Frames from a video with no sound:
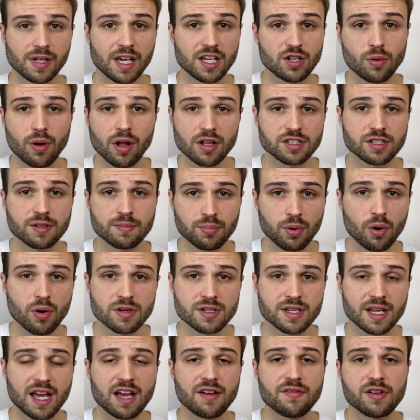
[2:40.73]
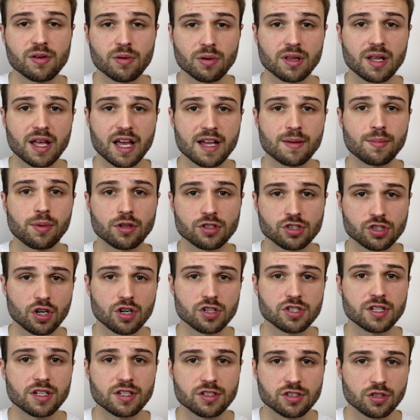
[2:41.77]
And while it's important to have a reliable
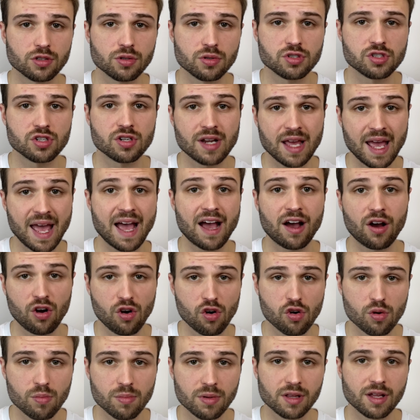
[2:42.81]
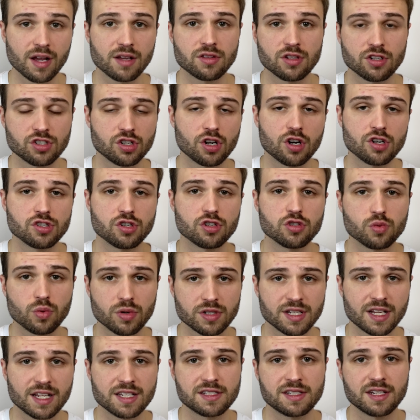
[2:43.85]
charging solution at home, like the chargers we're
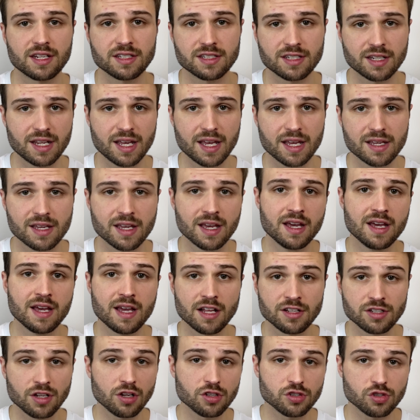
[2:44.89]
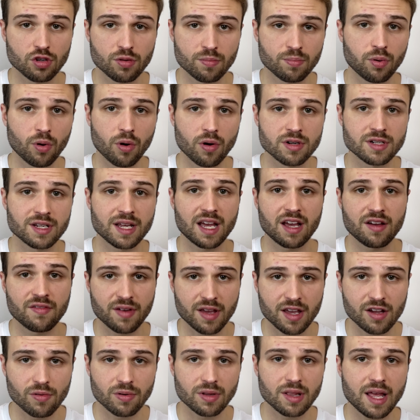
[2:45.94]
testing today, it's also important to have
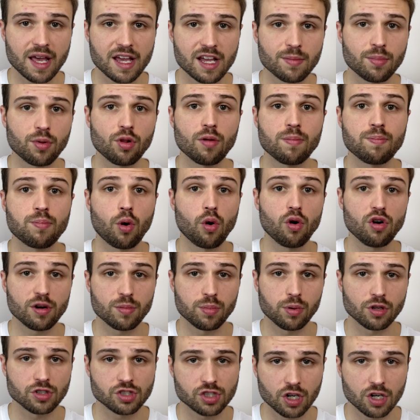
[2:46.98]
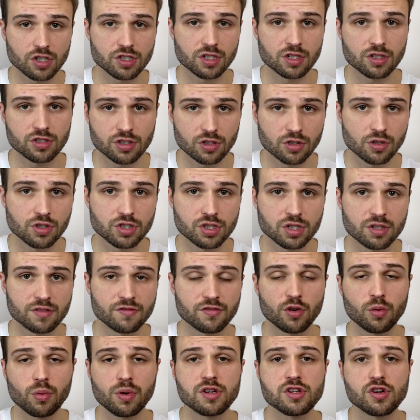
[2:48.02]
a reliable portable charging solution
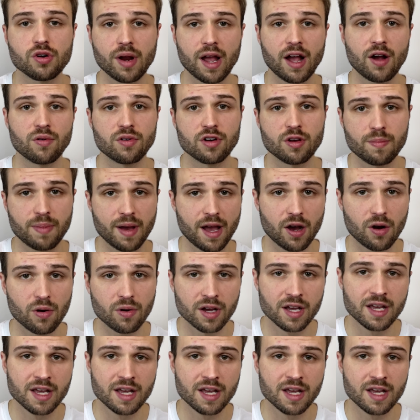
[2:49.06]
for when you're out and about,